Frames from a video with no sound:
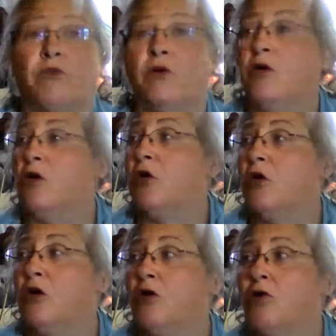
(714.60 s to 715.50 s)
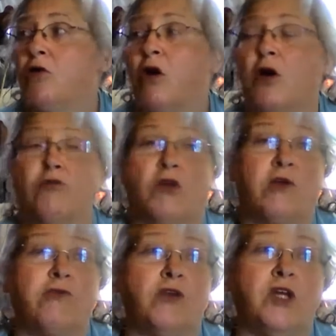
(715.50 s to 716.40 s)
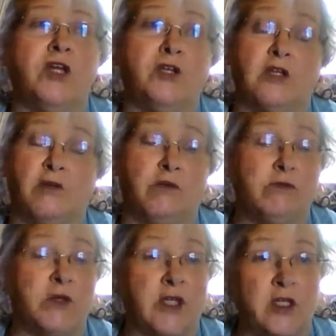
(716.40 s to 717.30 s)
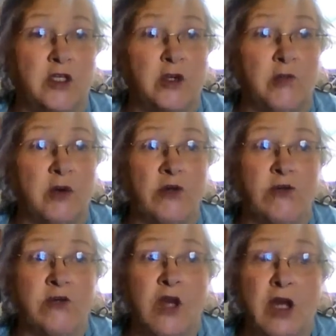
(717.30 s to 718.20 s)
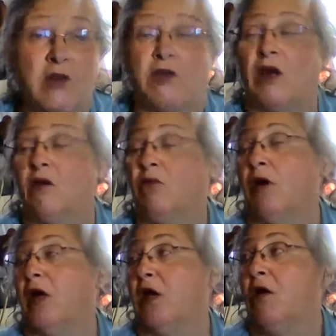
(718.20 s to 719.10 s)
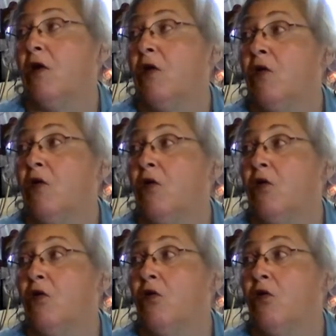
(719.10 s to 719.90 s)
you know, contract for deeds, because I've even seen some on their site that way. Or, you